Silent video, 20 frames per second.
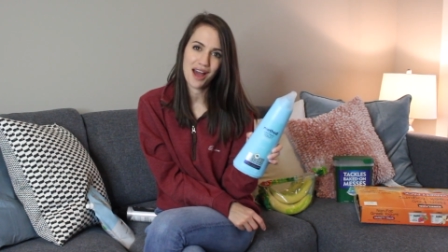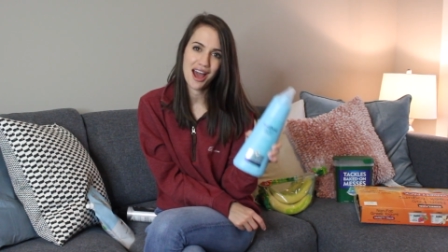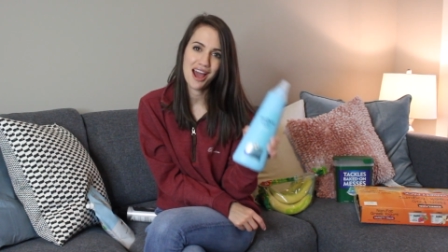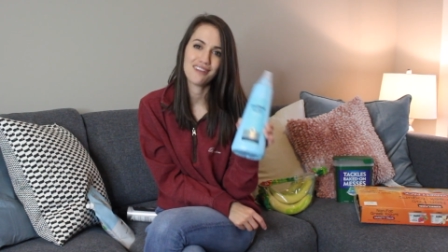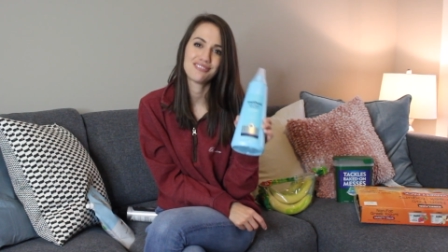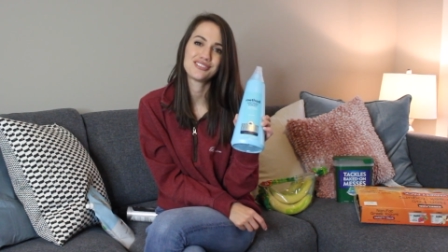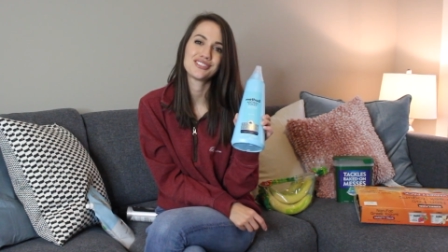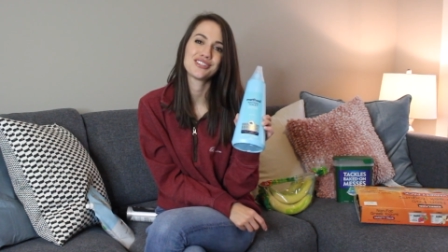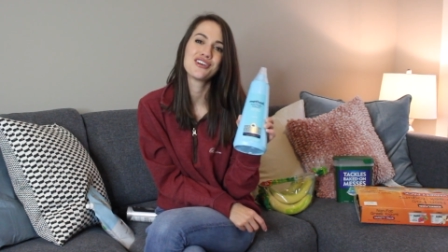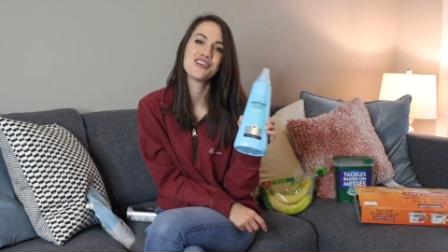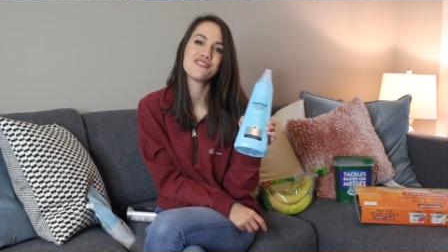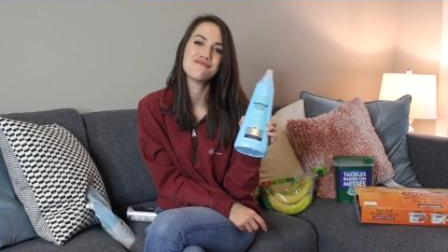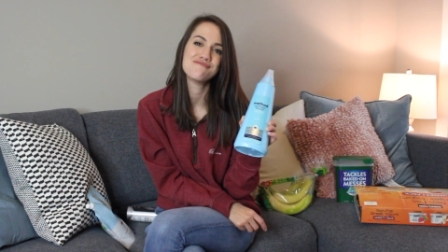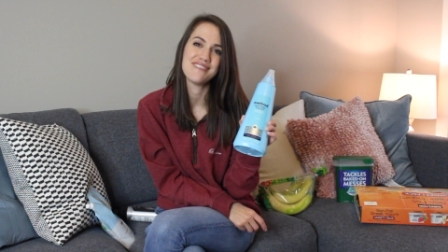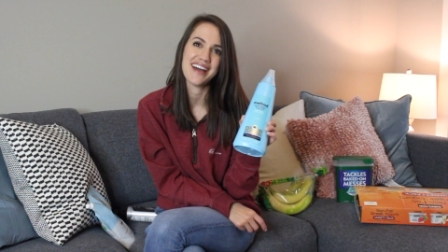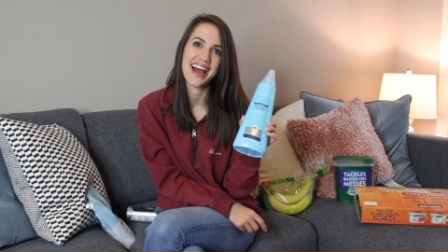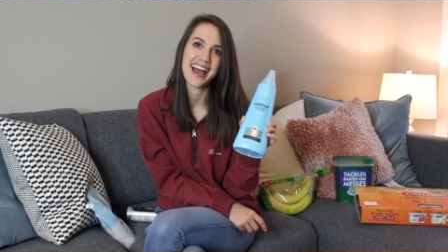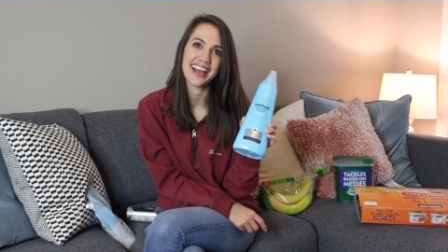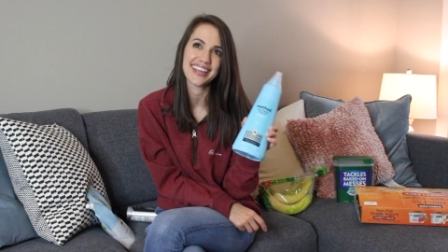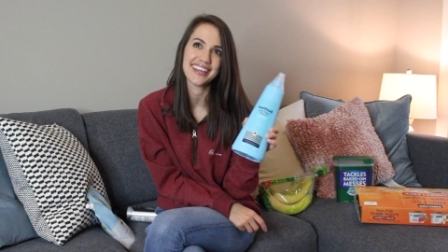have to go
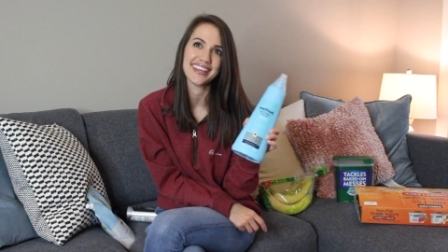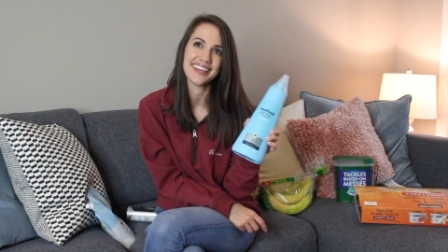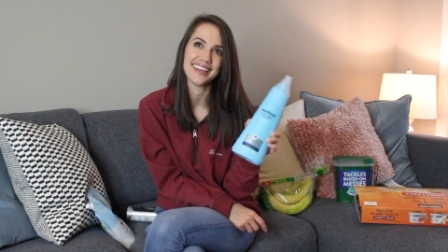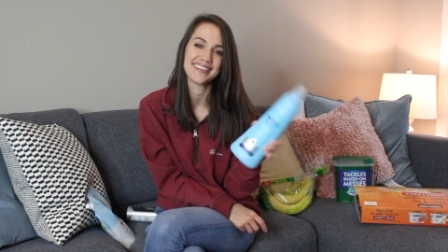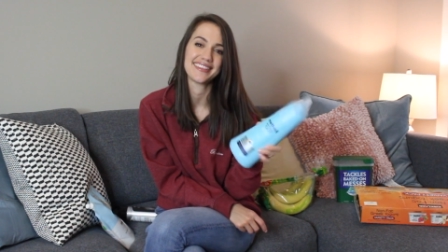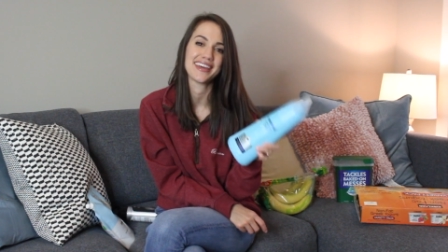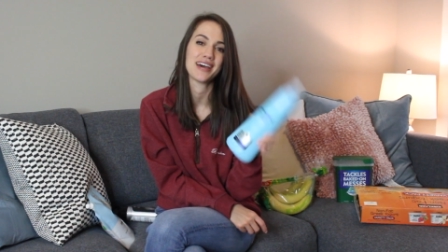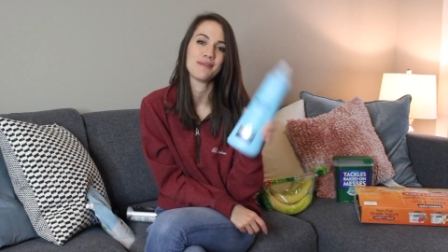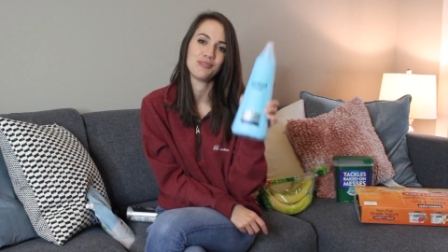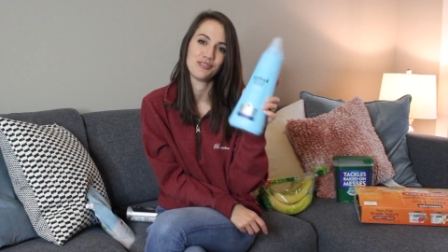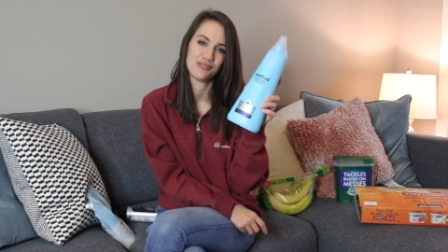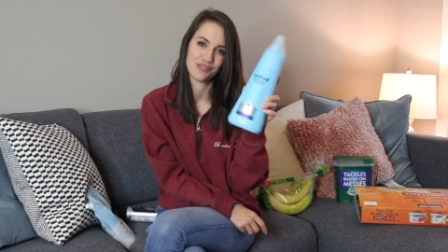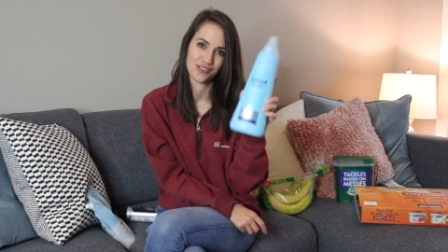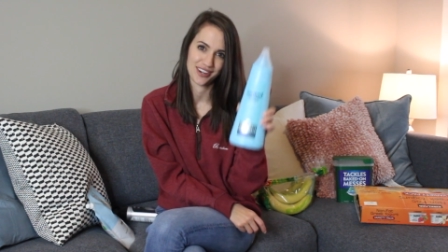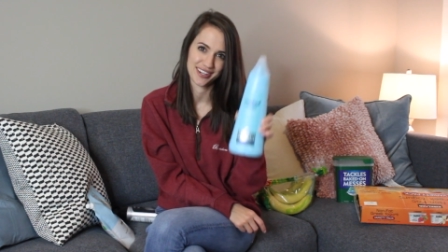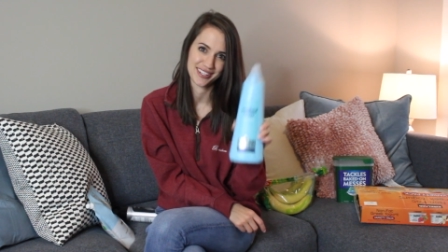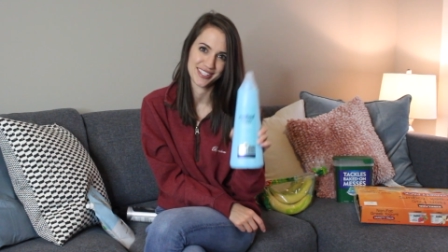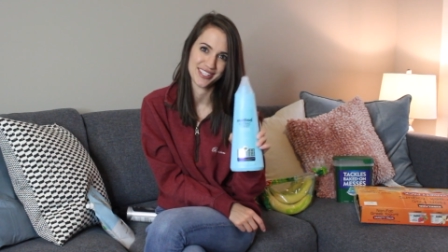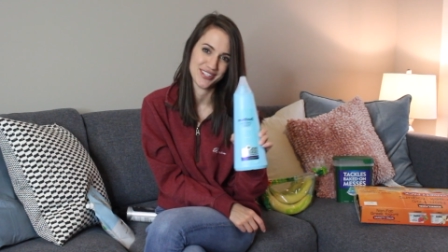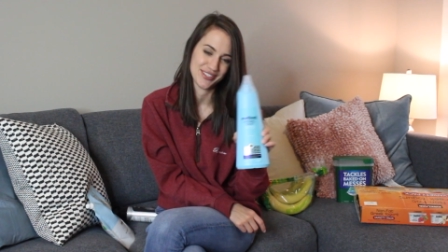back and get that before
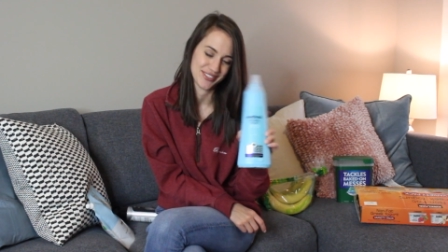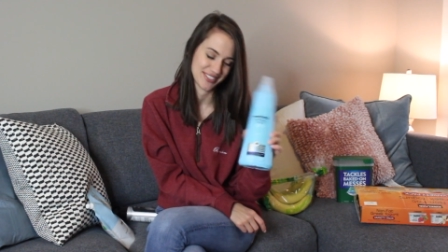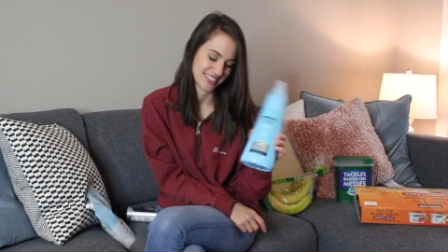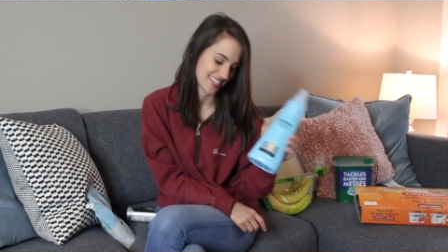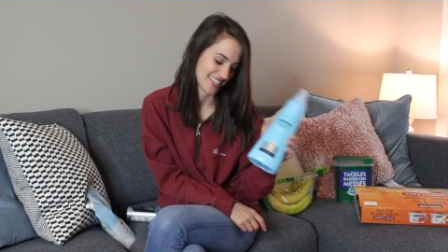I can use